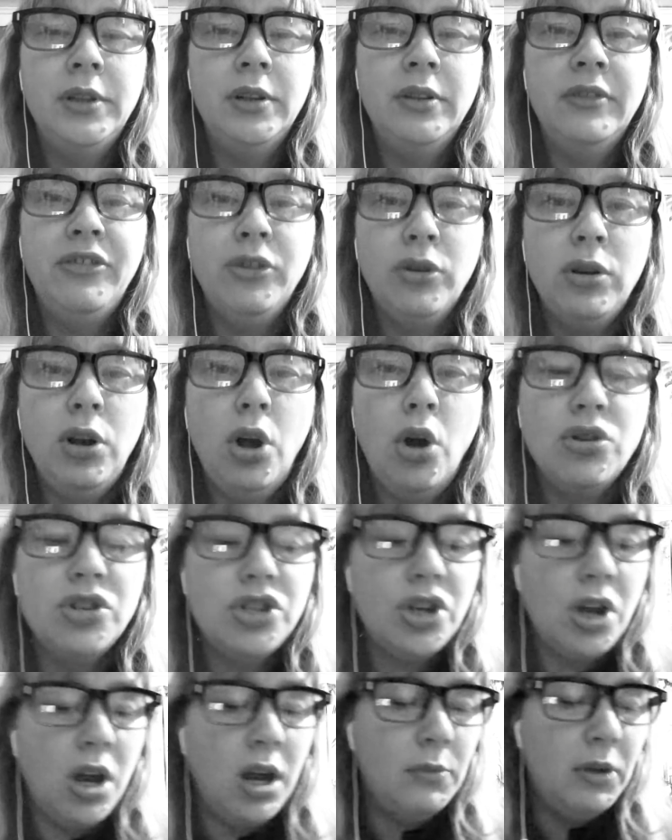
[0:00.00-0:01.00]
For a long
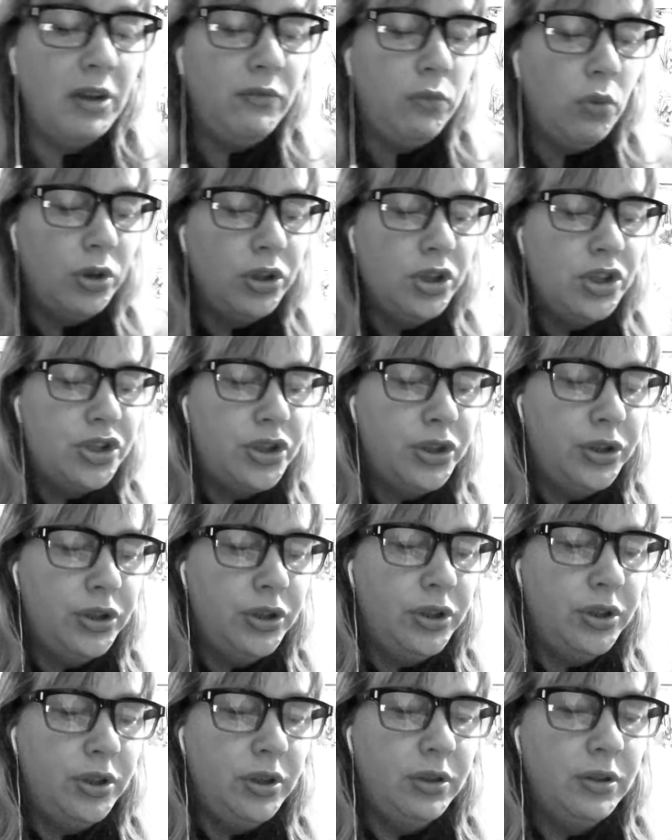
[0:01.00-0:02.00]
time I've wanted
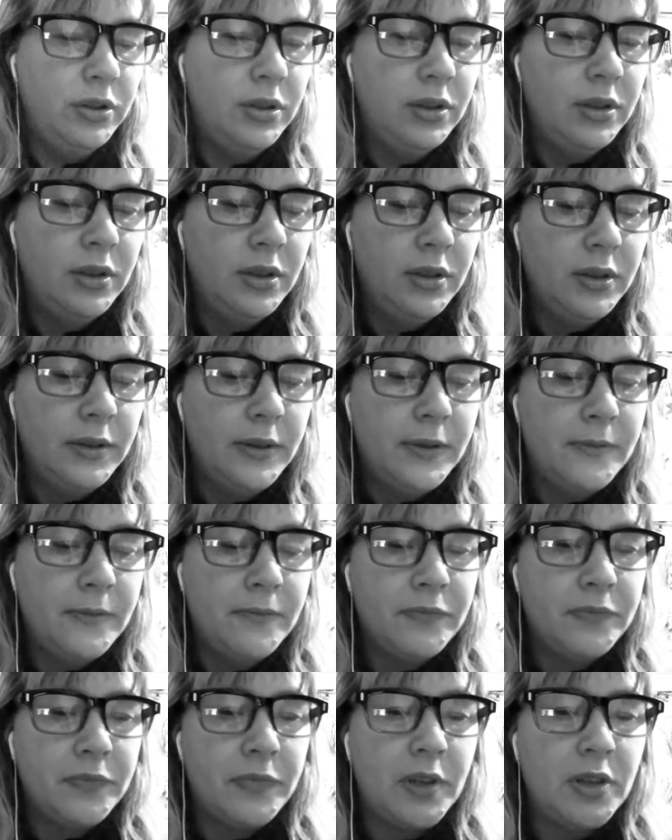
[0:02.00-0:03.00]
you
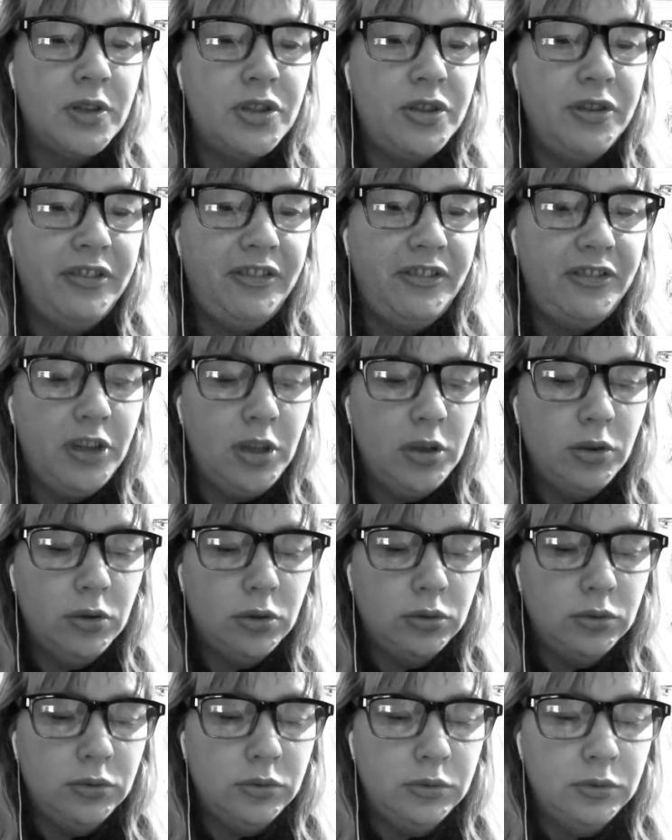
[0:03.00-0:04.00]
to feel